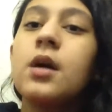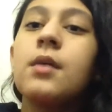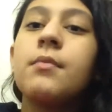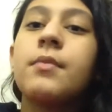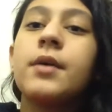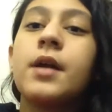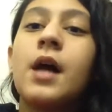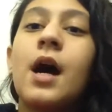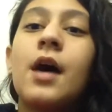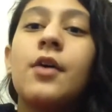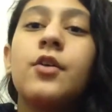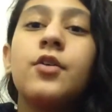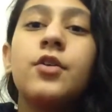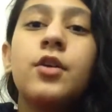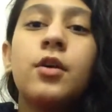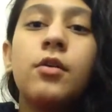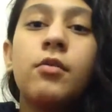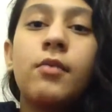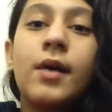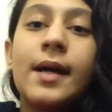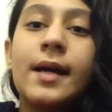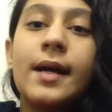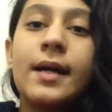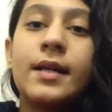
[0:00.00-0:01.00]
but I don't know
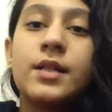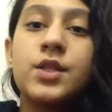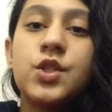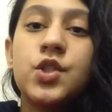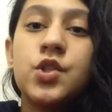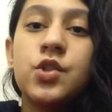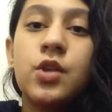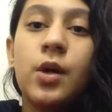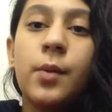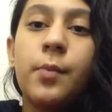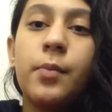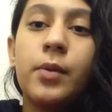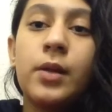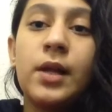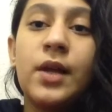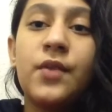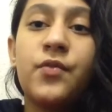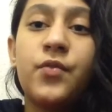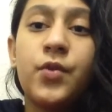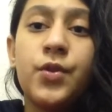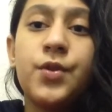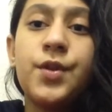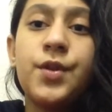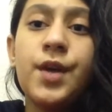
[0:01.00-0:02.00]
why it's not
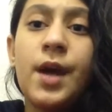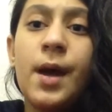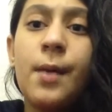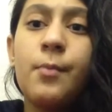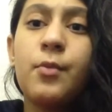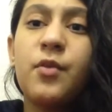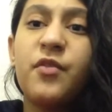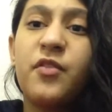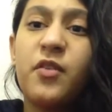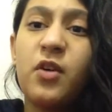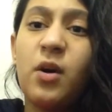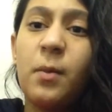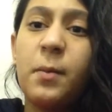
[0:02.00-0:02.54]
polite for them if you